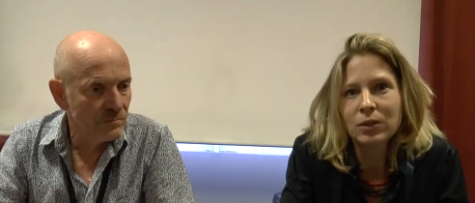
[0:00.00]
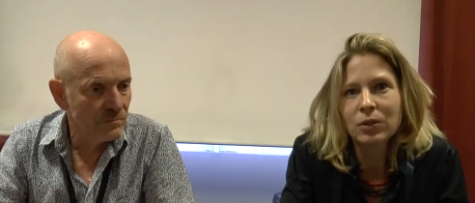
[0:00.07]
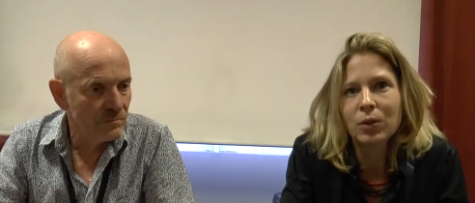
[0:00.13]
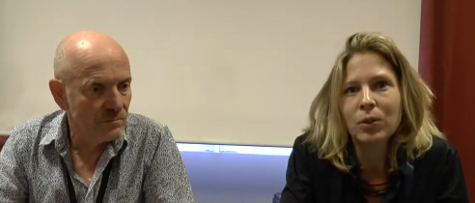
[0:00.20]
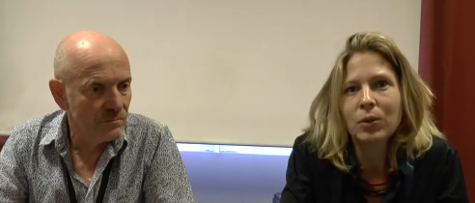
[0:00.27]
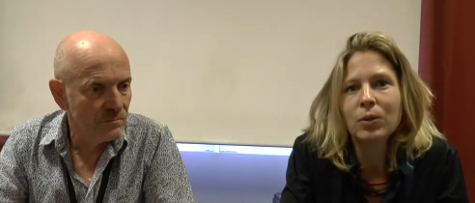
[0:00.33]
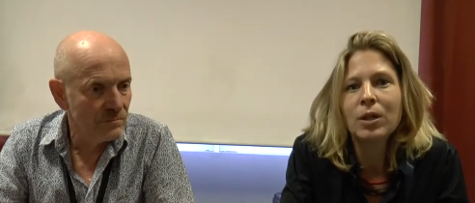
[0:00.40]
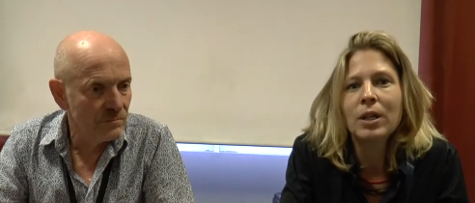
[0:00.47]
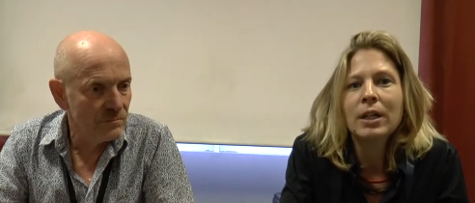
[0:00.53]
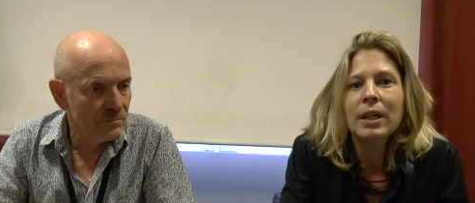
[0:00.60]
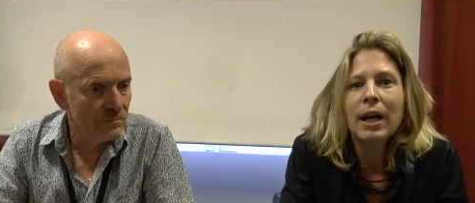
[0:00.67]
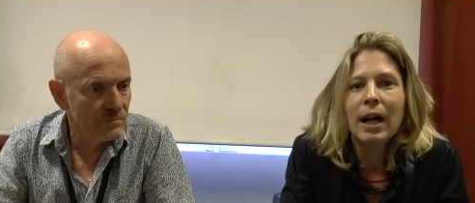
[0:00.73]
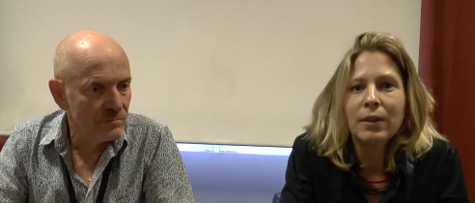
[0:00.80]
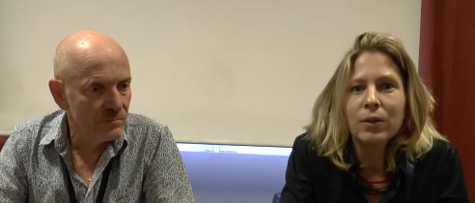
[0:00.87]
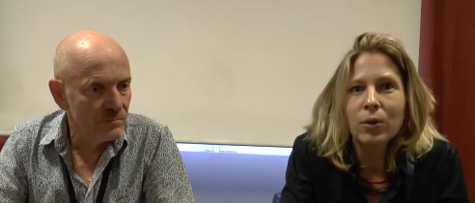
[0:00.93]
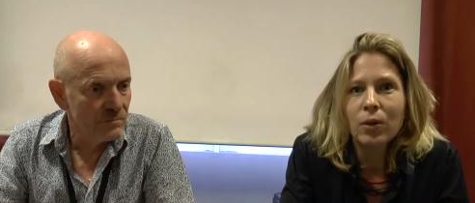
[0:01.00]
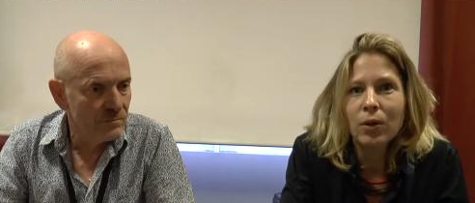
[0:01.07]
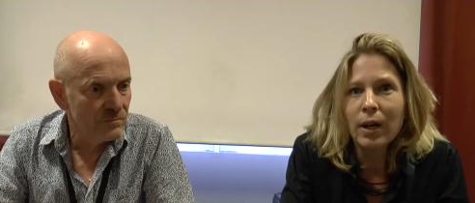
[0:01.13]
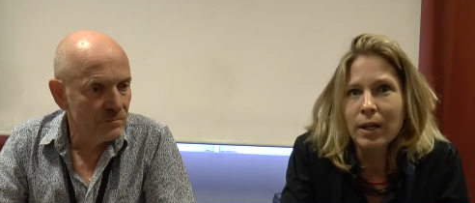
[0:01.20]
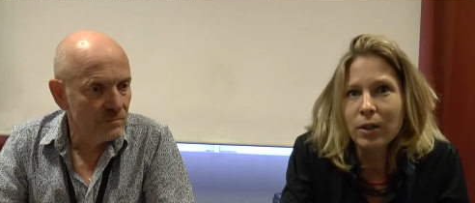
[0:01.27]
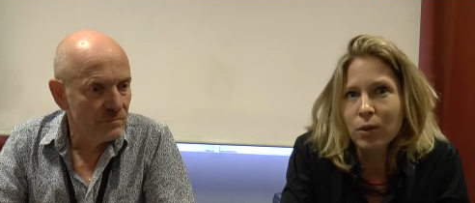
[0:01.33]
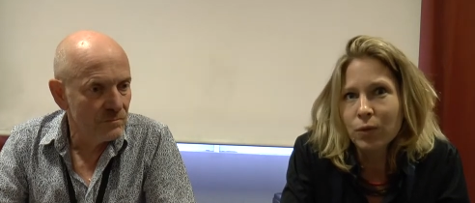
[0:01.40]
Speaker 1: So
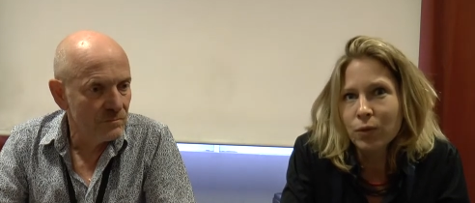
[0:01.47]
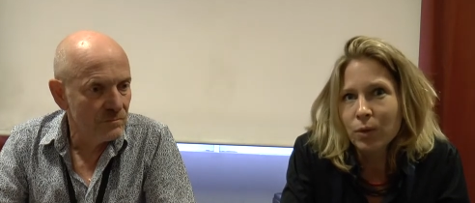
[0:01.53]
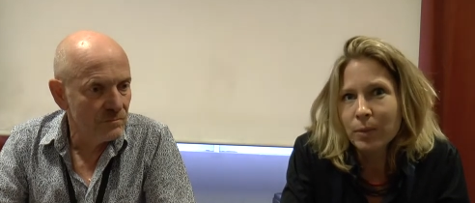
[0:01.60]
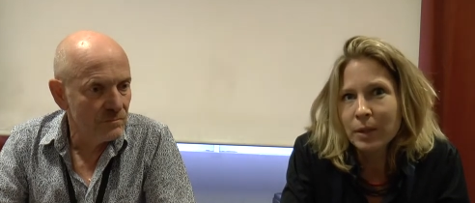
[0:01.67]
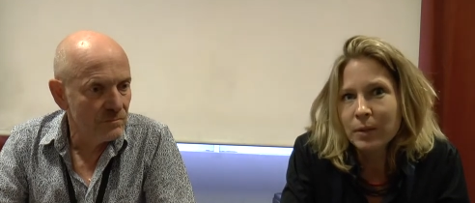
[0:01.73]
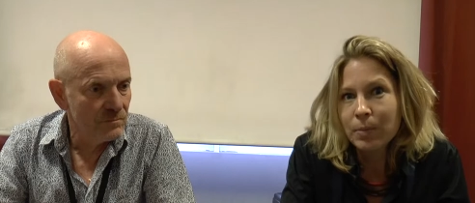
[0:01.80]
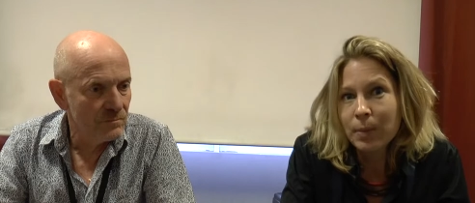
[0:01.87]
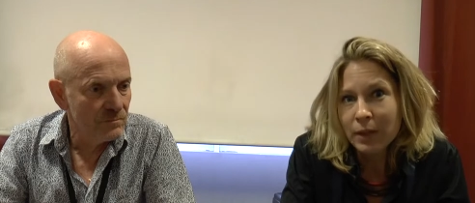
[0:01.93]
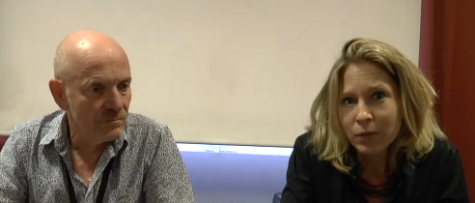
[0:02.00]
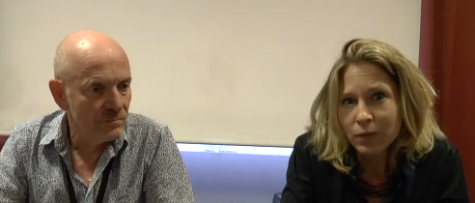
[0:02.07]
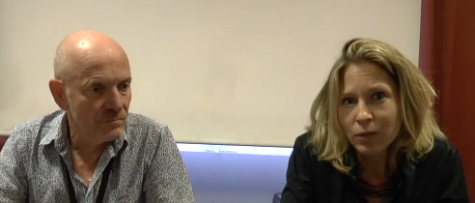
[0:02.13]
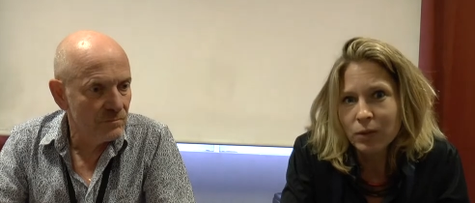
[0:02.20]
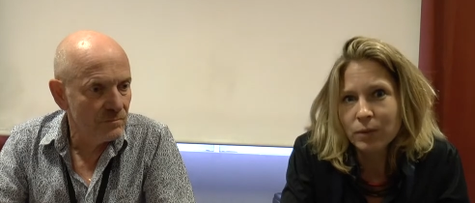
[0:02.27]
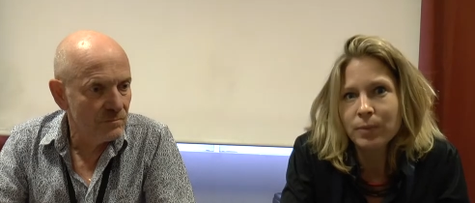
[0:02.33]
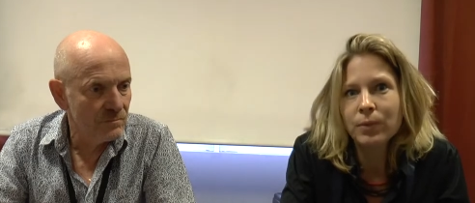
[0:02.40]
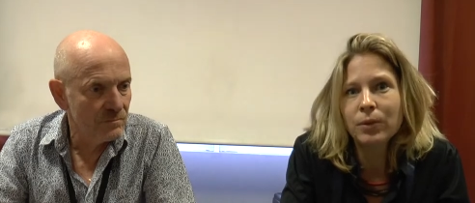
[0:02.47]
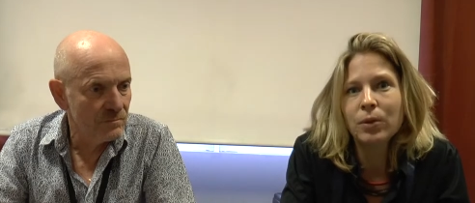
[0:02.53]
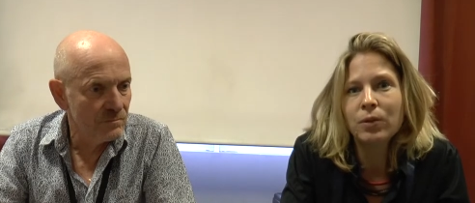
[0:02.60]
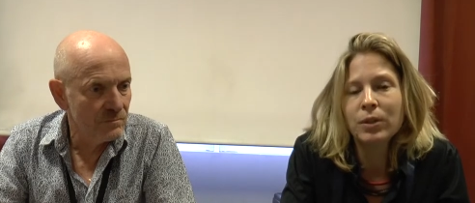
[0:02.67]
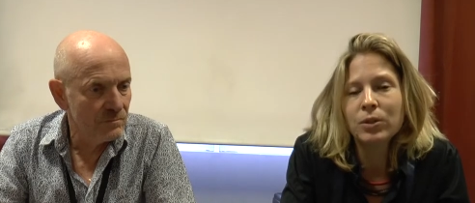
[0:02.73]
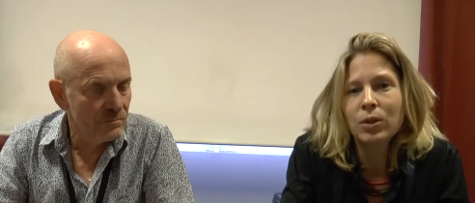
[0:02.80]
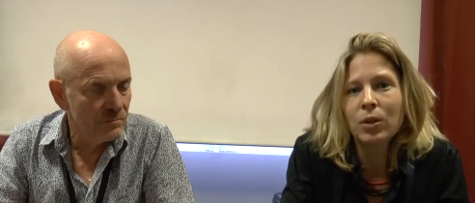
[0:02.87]
the ACORFORMed platform,
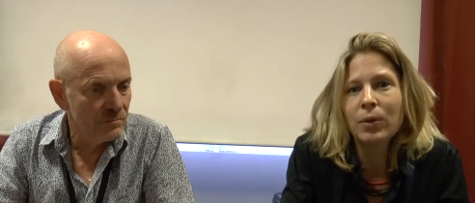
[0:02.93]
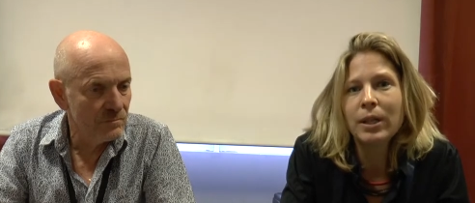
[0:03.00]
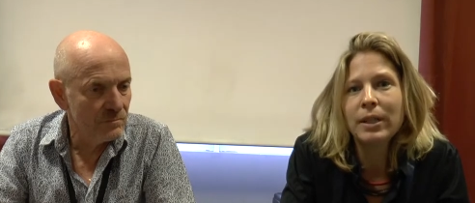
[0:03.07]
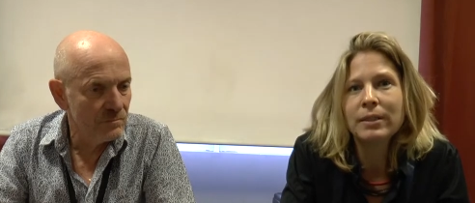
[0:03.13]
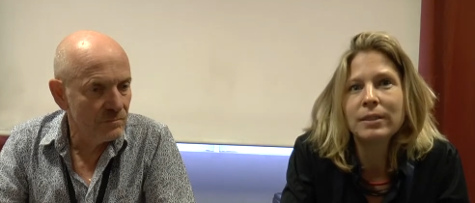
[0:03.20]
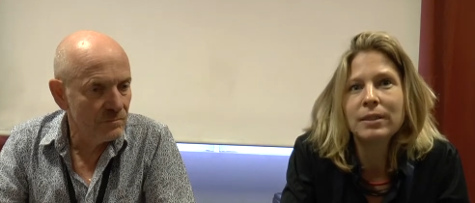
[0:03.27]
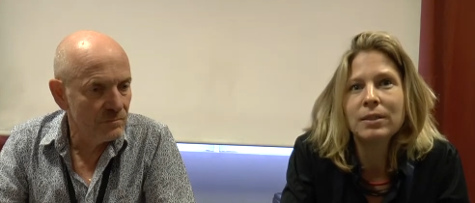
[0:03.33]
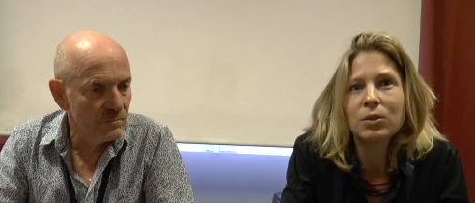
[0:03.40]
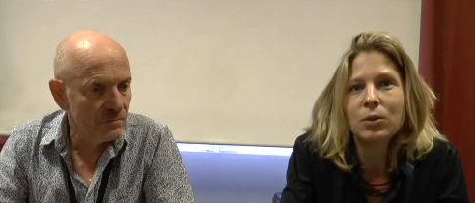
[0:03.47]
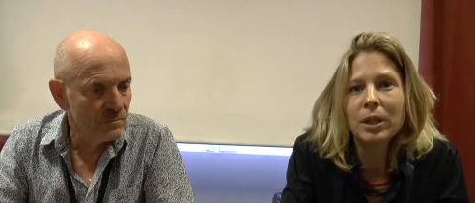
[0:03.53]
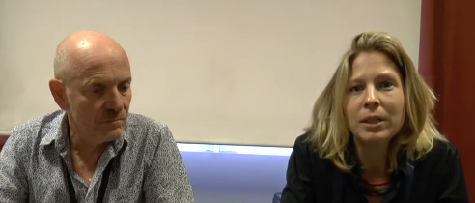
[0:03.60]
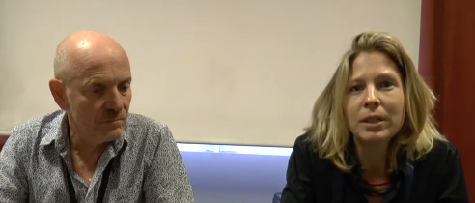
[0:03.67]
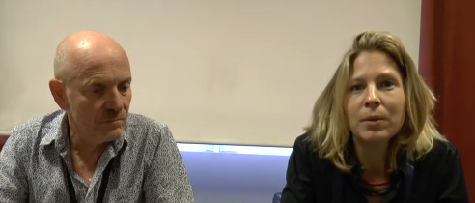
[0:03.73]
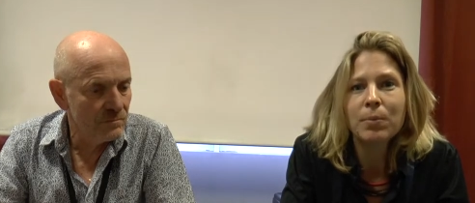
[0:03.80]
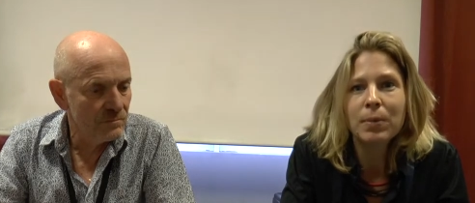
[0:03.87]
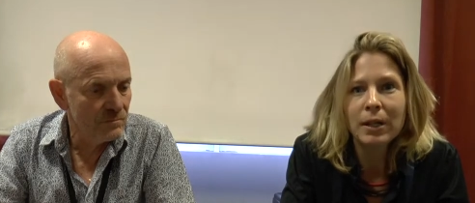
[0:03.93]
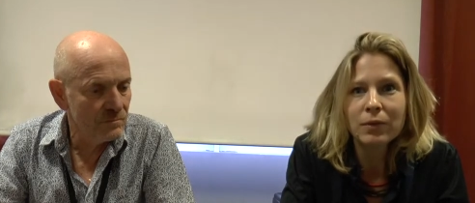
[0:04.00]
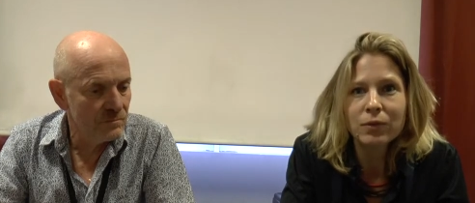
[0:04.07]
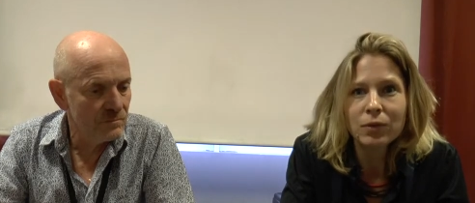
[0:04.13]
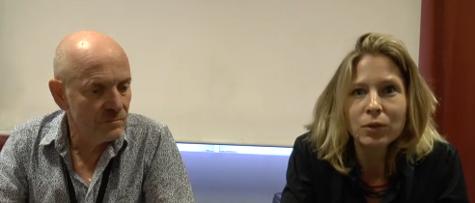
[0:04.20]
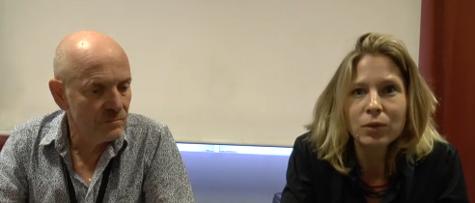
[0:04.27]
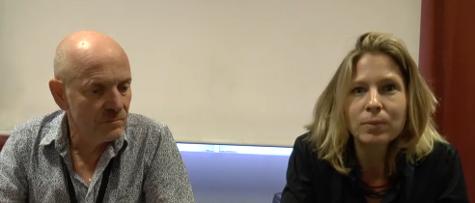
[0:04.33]
the virtual reality training
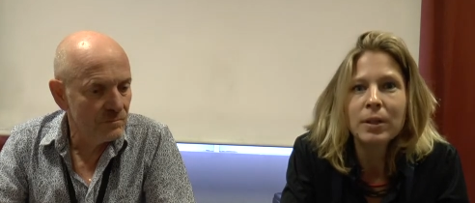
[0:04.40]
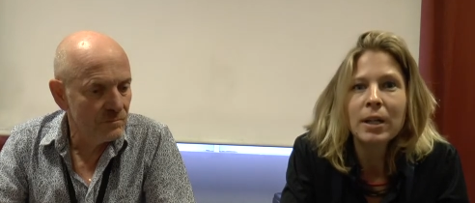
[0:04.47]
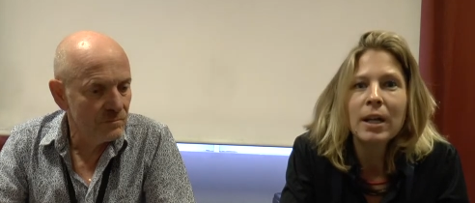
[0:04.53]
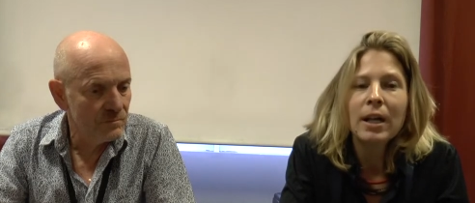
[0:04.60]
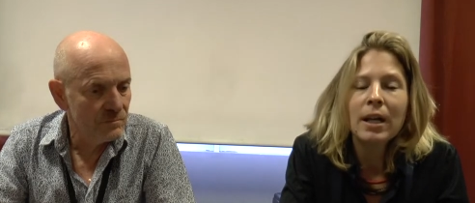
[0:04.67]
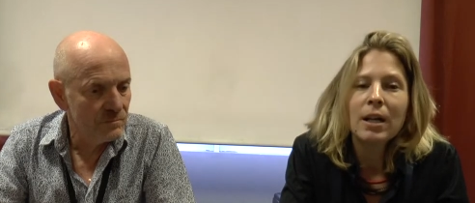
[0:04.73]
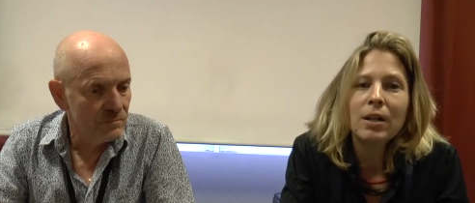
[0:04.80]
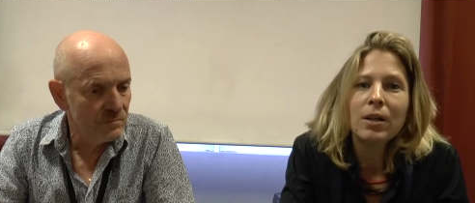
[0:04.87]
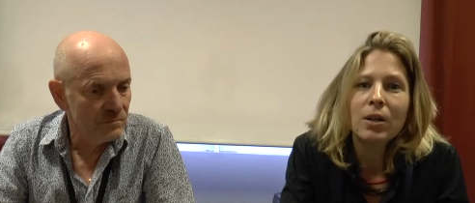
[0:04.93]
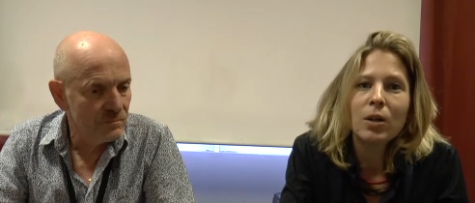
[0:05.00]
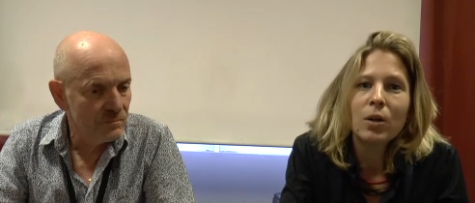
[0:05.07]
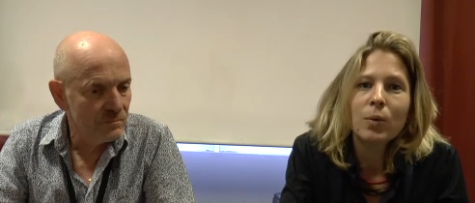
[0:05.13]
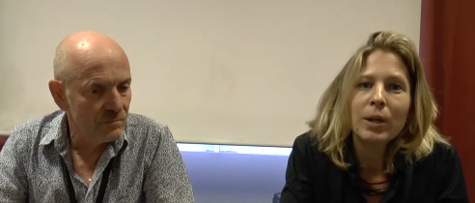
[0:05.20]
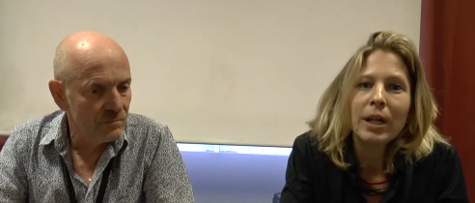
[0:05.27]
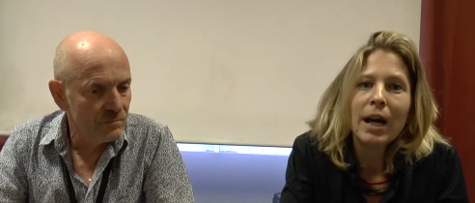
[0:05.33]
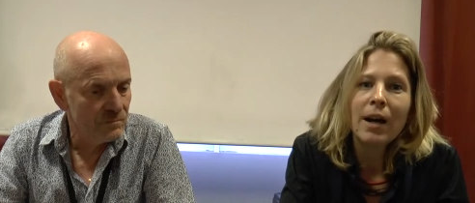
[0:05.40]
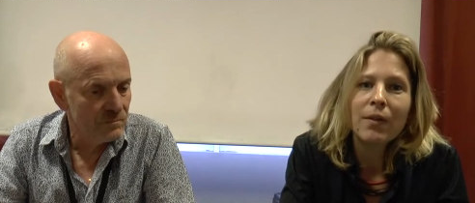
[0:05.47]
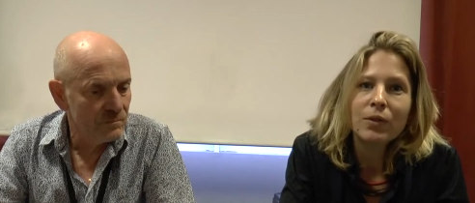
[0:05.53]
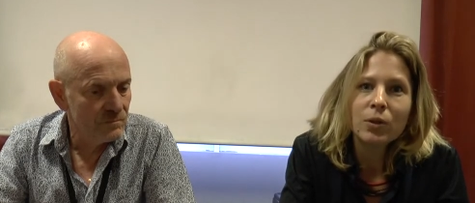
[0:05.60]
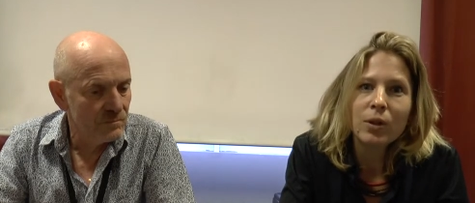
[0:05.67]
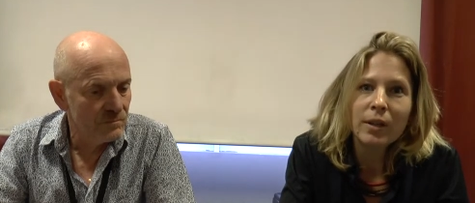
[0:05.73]
platform, uh, will have the